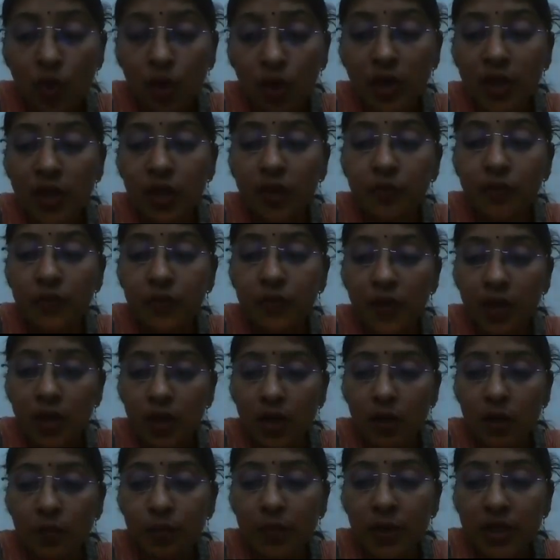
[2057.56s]
Or if
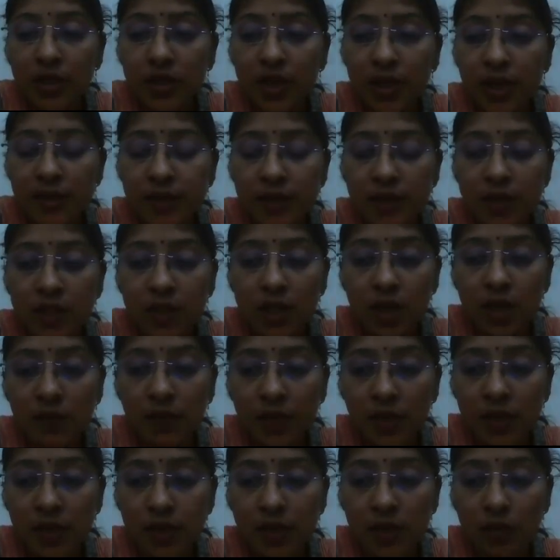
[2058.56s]
beta SCG
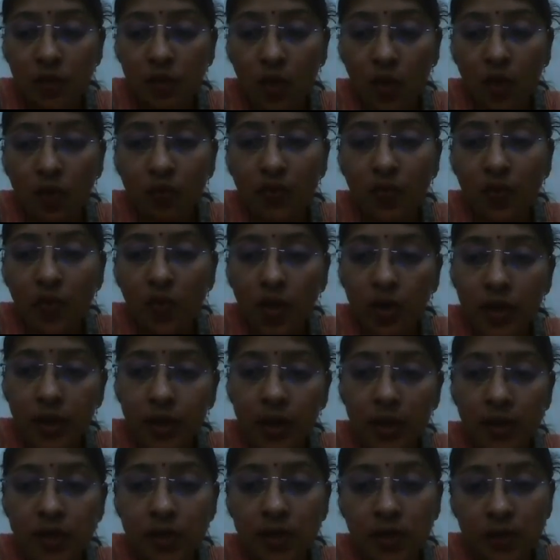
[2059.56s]
level is not
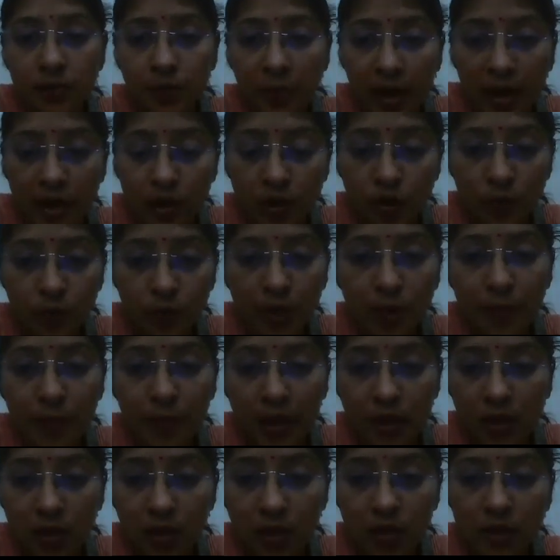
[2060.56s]
falling in spite of the
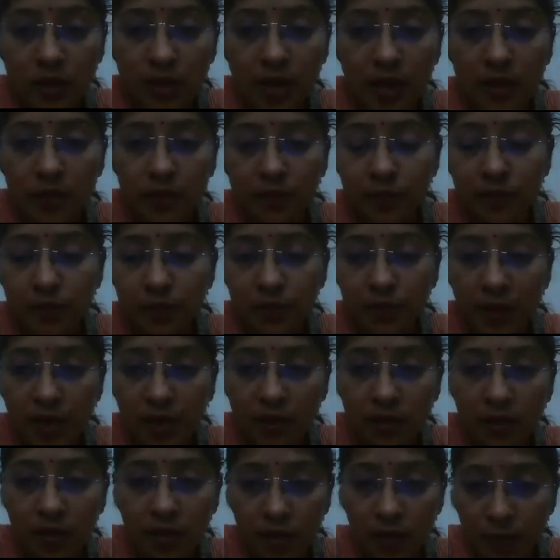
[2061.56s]
medical
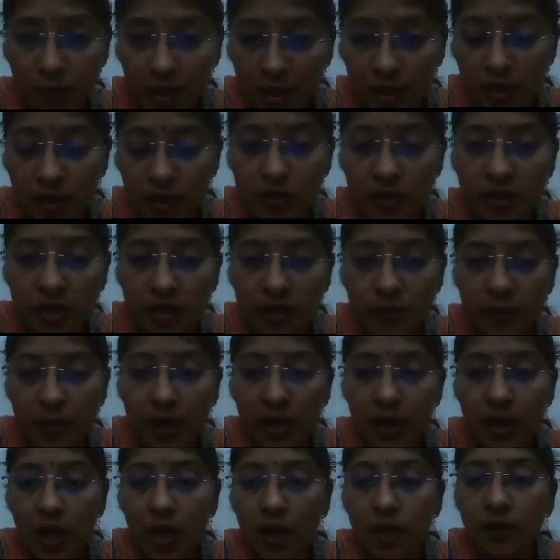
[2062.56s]

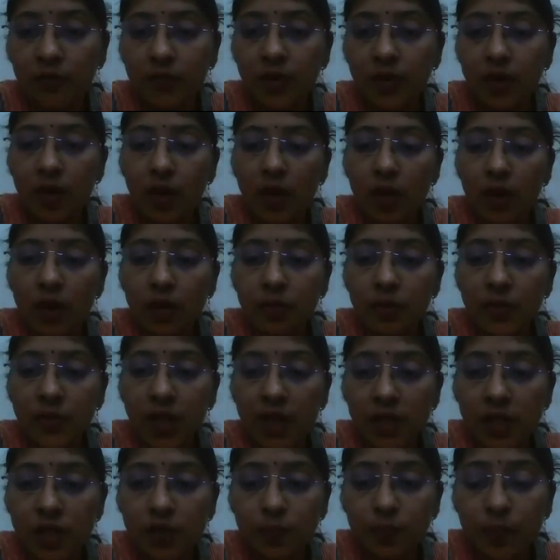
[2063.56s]
treatment and
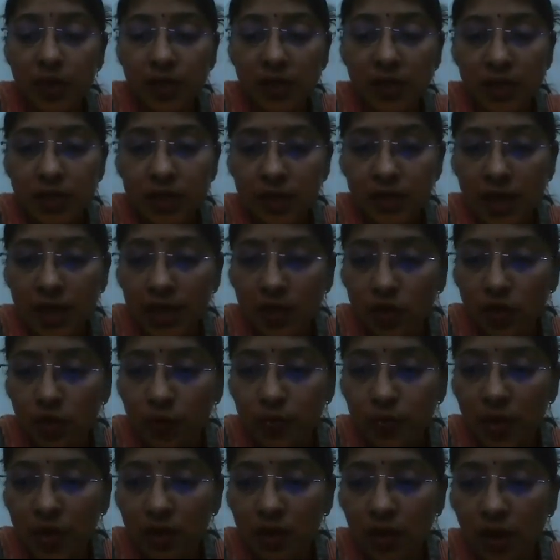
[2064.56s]
there is persistent
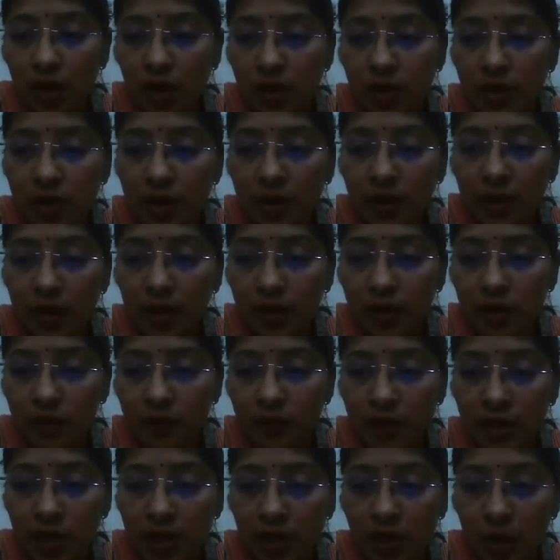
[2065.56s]
of the cardiac
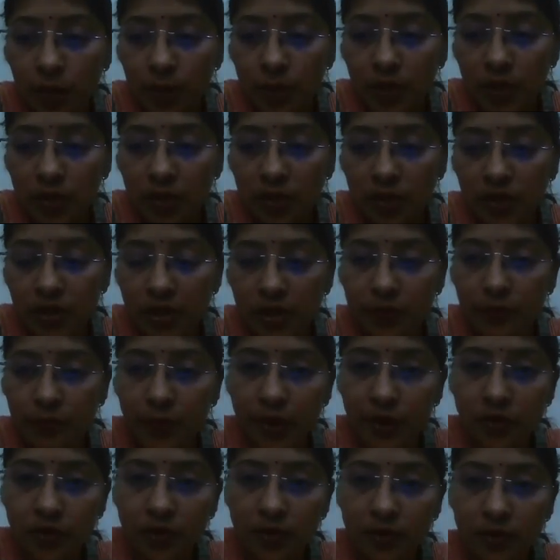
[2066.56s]
activity of the
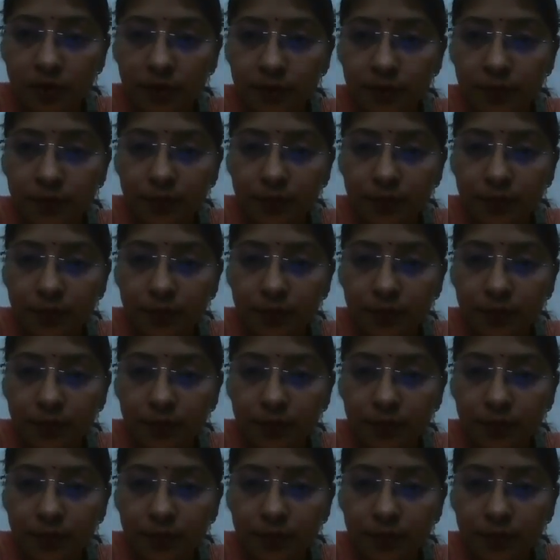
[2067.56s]
treatment.